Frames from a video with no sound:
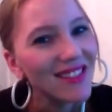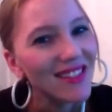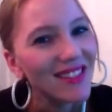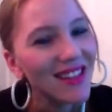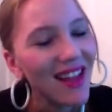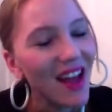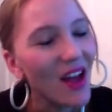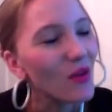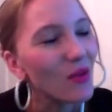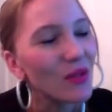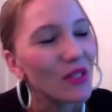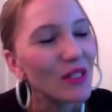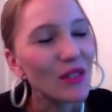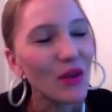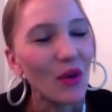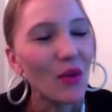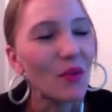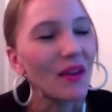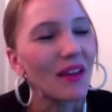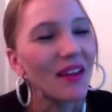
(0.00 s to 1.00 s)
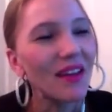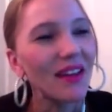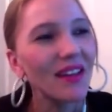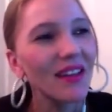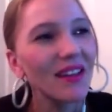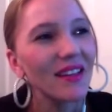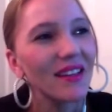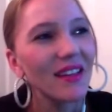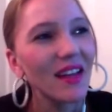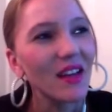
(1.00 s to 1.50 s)
I was so
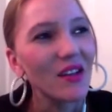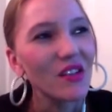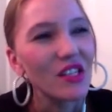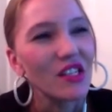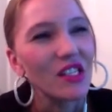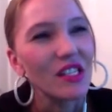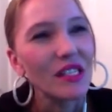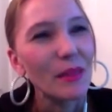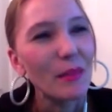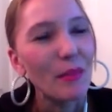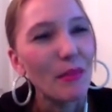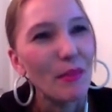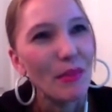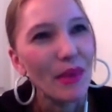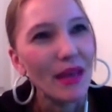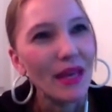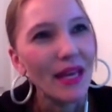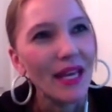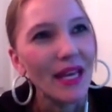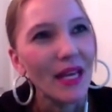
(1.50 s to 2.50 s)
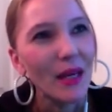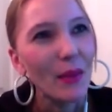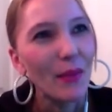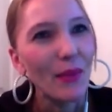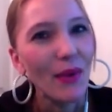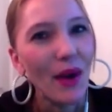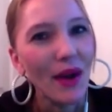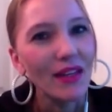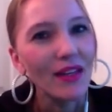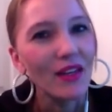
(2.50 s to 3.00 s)
big. I was just a big
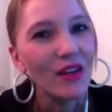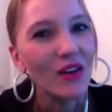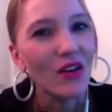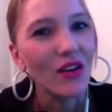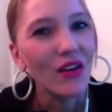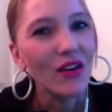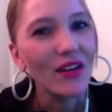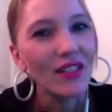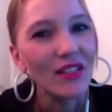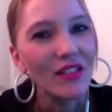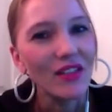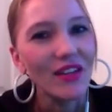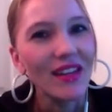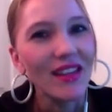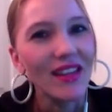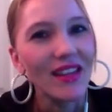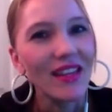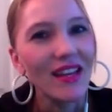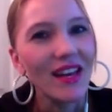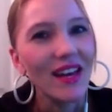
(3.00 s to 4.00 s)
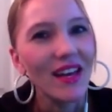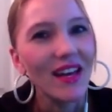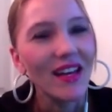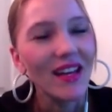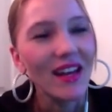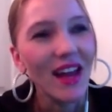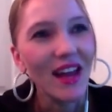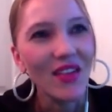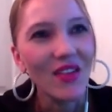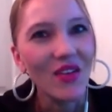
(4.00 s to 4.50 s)
pregnant girl entering the
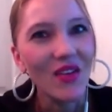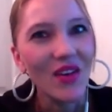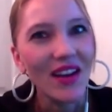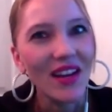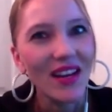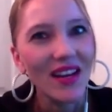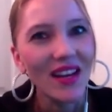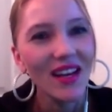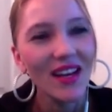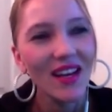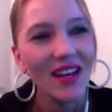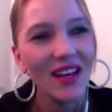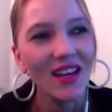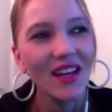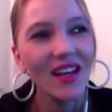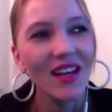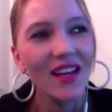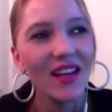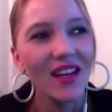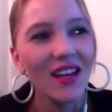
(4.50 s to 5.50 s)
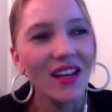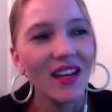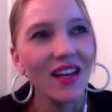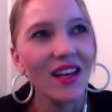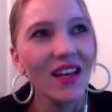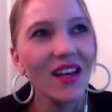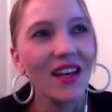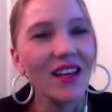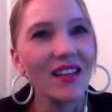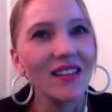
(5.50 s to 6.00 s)
9th grade.
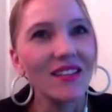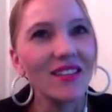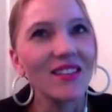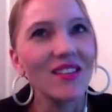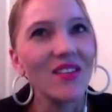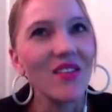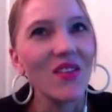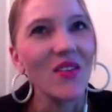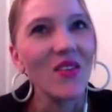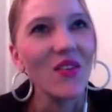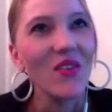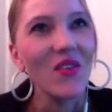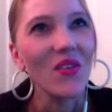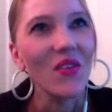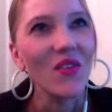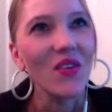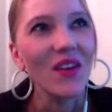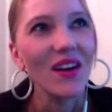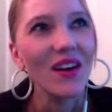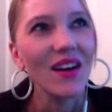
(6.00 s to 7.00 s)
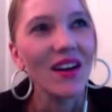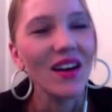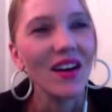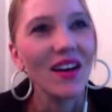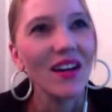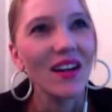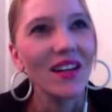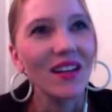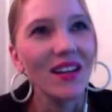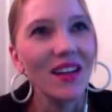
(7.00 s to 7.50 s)
And so
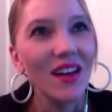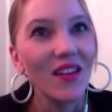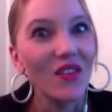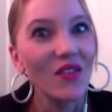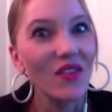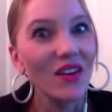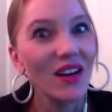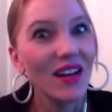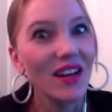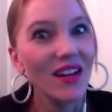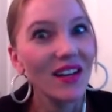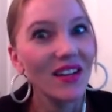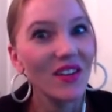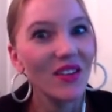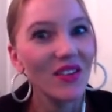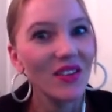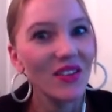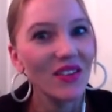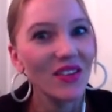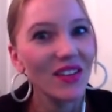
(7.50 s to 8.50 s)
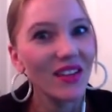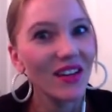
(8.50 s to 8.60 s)
everyone kind of knew,